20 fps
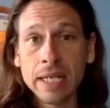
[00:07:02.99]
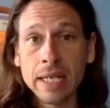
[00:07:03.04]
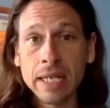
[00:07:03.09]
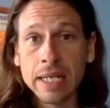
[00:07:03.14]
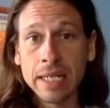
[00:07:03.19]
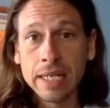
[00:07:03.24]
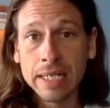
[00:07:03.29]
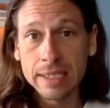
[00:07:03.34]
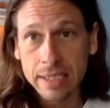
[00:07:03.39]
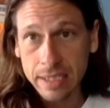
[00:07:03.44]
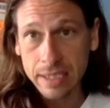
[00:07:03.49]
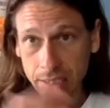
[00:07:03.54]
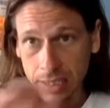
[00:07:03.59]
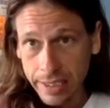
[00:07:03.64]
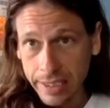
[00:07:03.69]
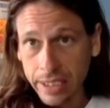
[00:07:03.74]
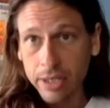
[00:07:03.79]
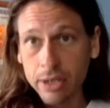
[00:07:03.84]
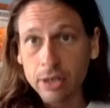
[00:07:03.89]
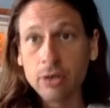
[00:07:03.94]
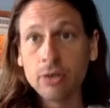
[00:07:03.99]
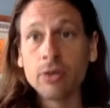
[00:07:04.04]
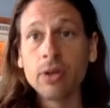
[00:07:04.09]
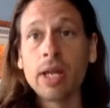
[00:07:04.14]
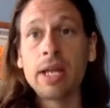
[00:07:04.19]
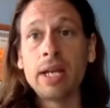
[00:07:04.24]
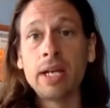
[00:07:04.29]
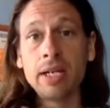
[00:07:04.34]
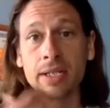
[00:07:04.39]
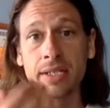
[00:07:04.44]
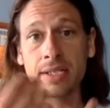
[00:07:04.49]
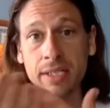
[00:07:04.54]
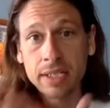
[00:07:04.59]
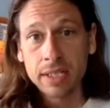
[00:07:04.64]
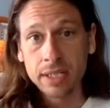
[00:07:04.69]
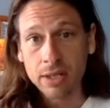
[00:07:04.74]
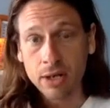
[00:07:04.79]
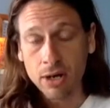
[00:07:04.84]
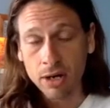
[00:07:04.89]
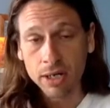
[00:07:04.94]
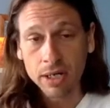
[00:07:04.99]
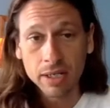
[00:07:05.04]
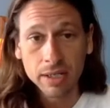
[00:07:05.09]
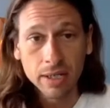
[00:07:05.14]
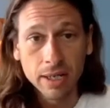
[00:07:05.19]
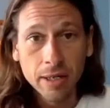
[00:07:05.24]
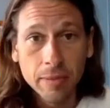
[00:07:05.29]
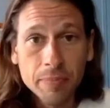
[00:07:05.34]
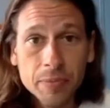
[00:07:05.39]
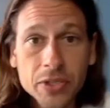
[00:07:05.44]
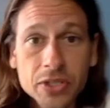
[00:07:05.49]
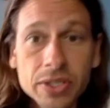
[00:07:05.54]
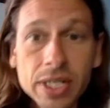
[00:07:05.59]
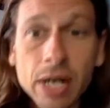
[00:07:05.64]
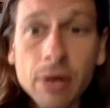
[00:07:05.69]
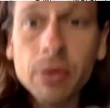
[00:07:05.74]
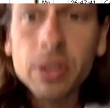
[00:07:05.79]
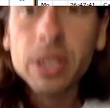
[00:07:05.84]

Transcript: is in Leo and it is in an Argala. So now we're